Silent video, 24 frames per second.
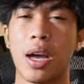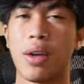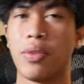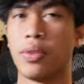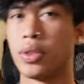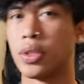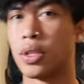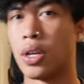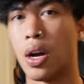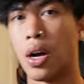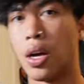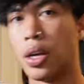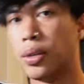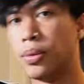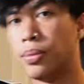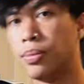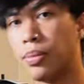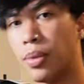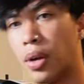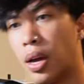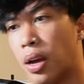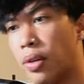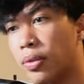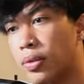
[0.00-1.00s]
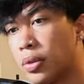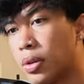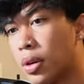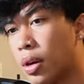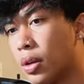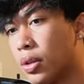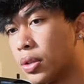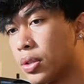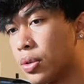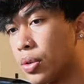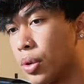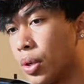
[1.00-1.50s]
I haven't gone
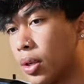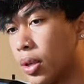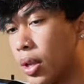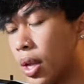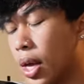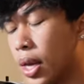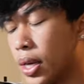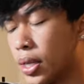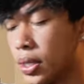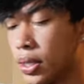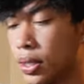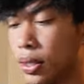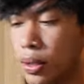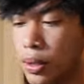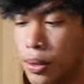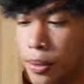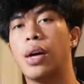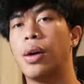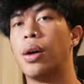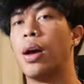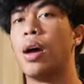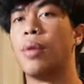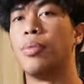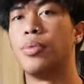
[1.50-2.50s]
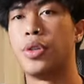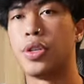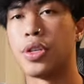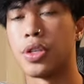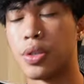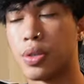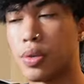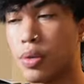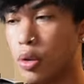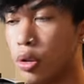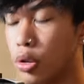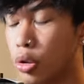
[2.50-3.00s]
to a class, and I'm
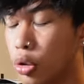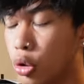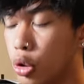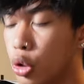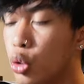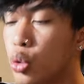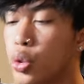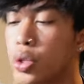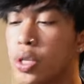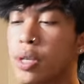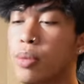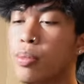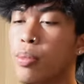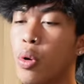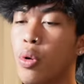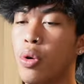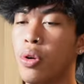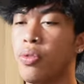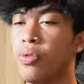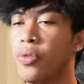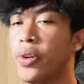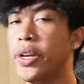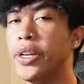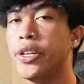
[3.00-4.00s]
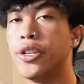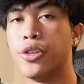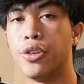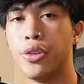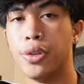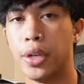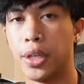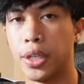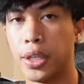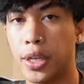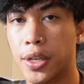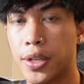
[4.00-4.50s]
just losing motivation,
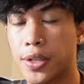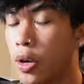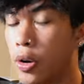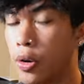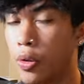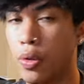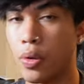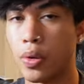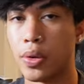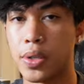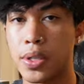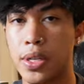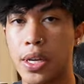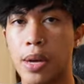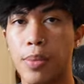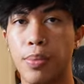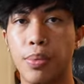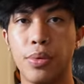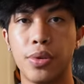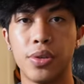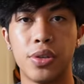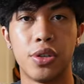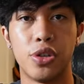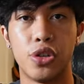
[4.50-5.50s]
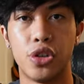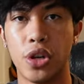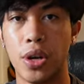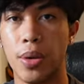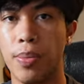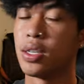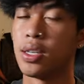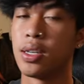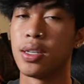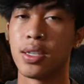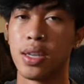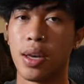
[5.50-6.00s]
I guess. Another example is the gym.
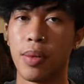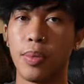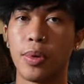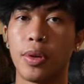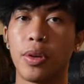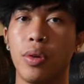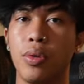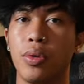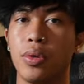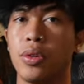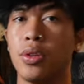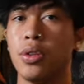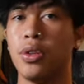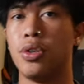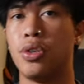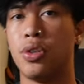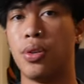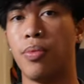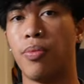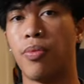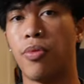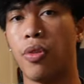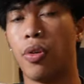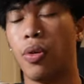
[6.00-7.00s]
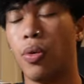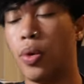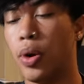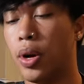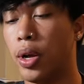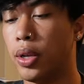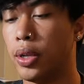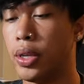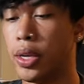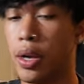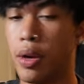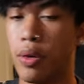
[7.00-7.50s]
Since I've been going to the gym for a
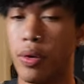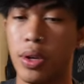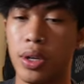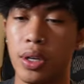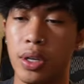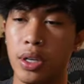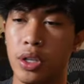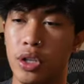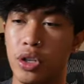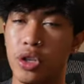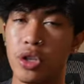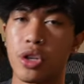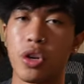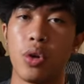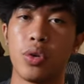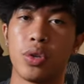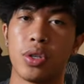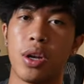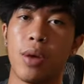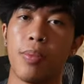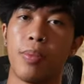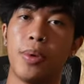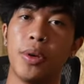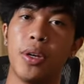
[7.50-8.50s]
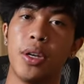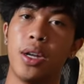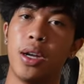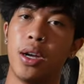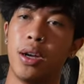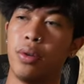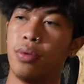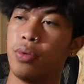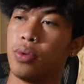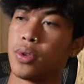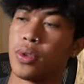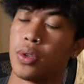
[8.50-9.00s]
while now, it just goes up and
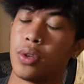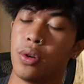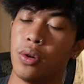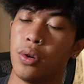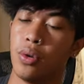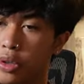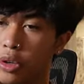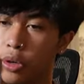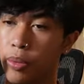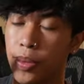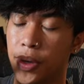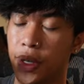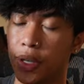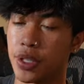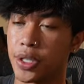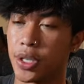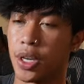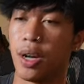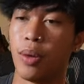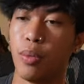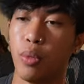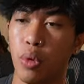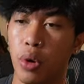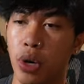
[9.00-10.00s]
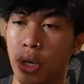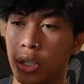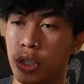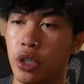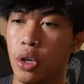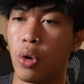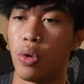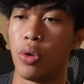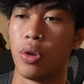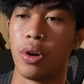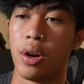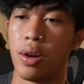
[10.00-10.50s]
down. So there'd be a time where I
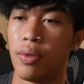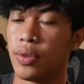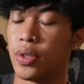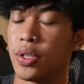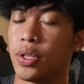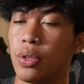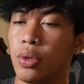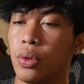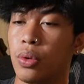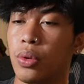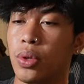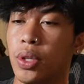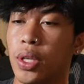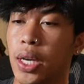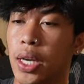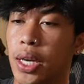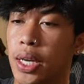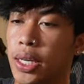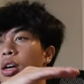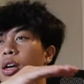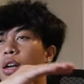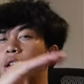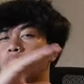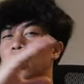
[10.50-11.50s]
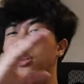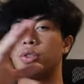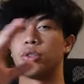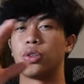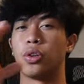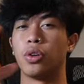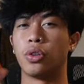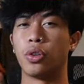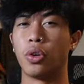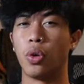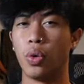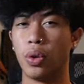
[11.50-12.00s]
go there every single day, and then I
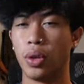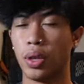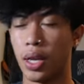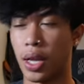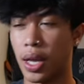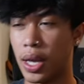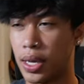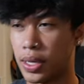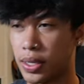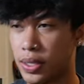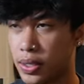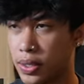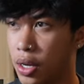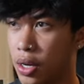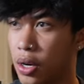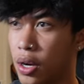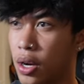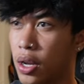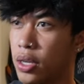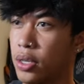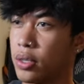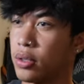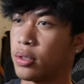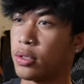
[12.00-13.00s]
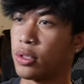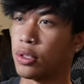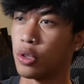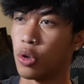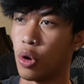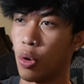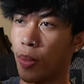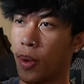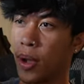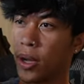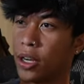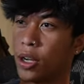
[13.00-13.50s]
start going less, and then I
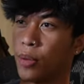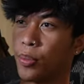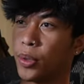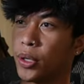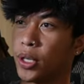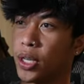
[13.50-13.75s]
go back up